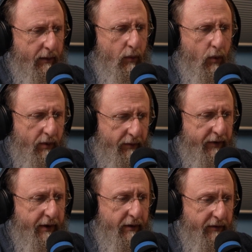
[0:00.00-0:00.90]
were
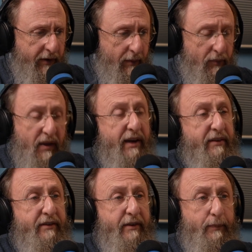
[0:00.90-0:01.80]
very, very
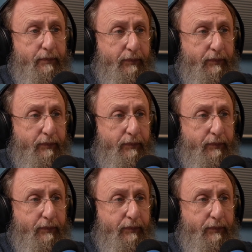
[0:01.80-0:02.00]
blessed